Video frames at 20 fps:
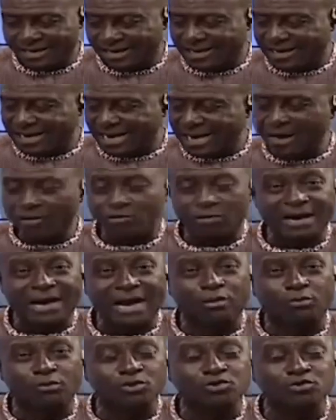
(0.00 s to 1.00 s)
and Quadra
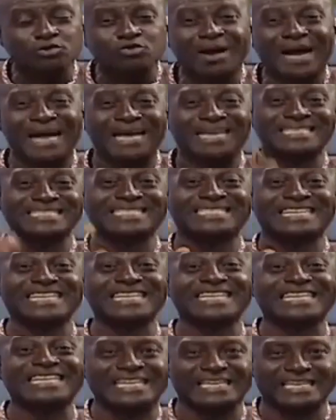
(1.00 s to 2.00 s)
Koskua,
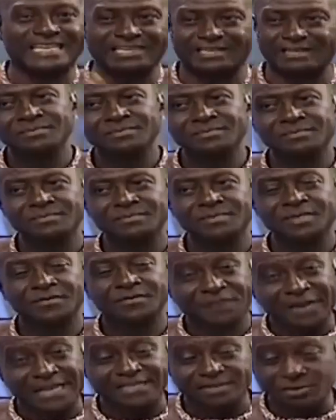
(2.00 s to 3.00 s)
drink.
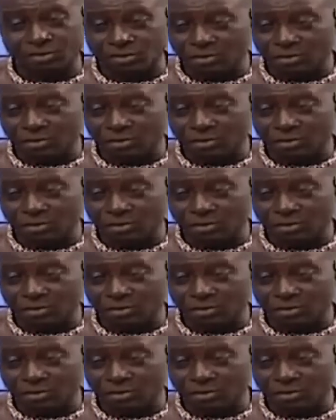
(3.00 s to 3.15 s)
First, no,